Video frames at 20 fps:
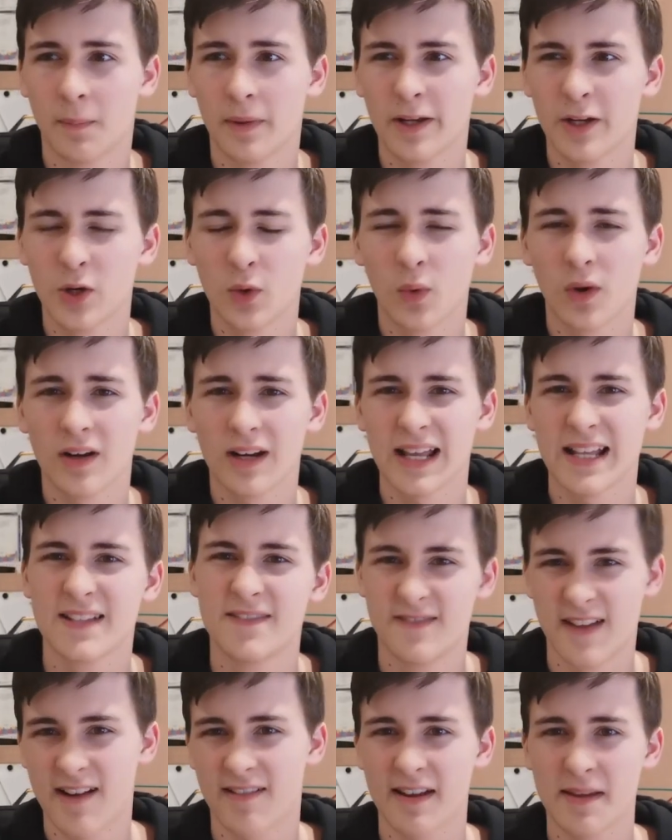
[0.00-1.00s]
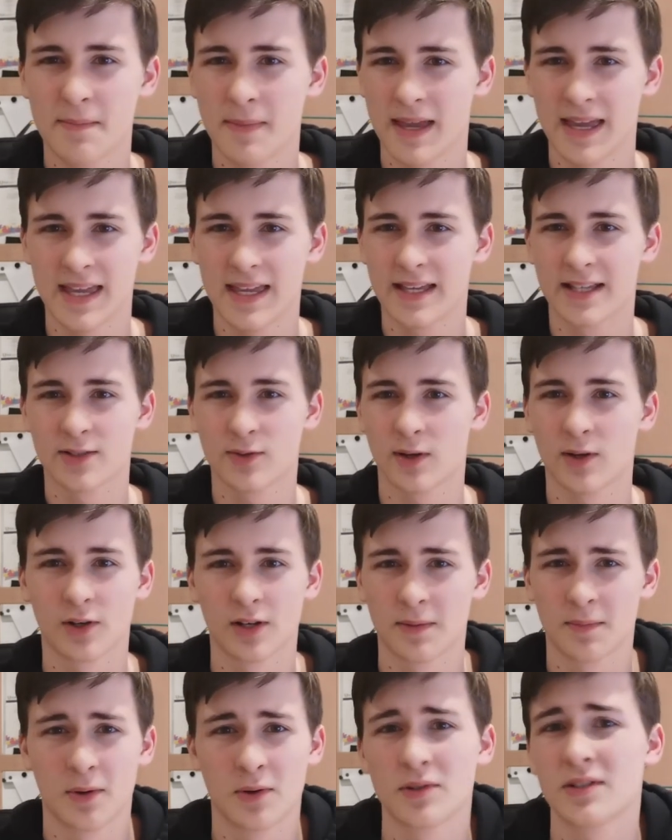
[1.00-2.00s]
But you know what? It's very me, so I'm
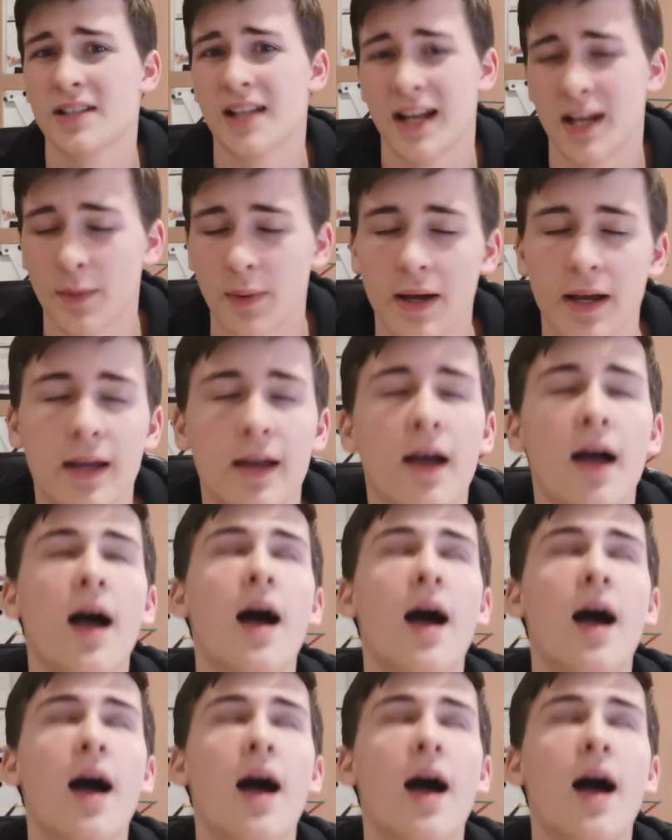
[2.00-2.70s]
gonna post it anyway.